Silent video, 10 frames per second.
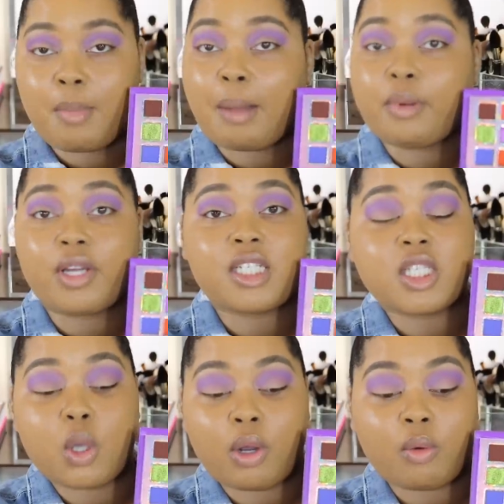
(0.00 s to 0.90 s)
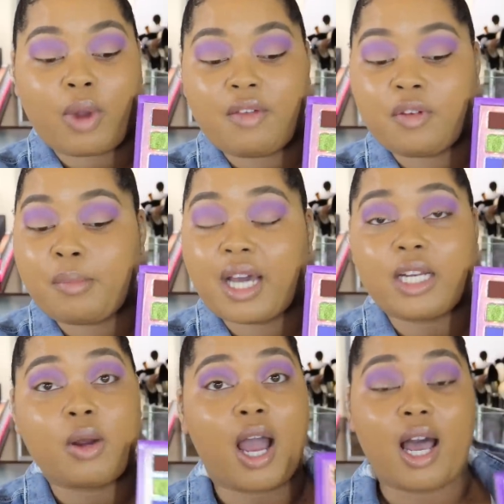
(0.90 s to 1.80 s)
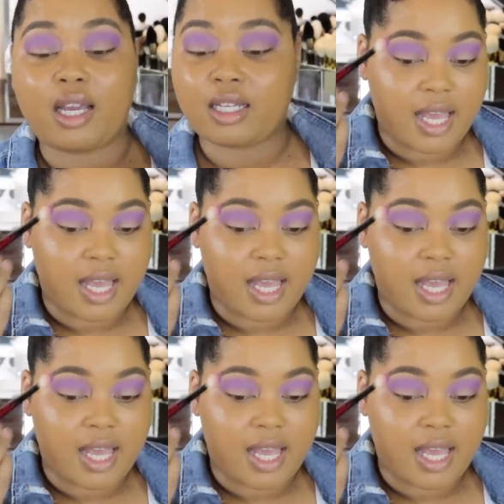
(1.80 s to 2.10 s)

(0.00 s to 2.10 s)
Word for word: my brush is going right for Mardi Gras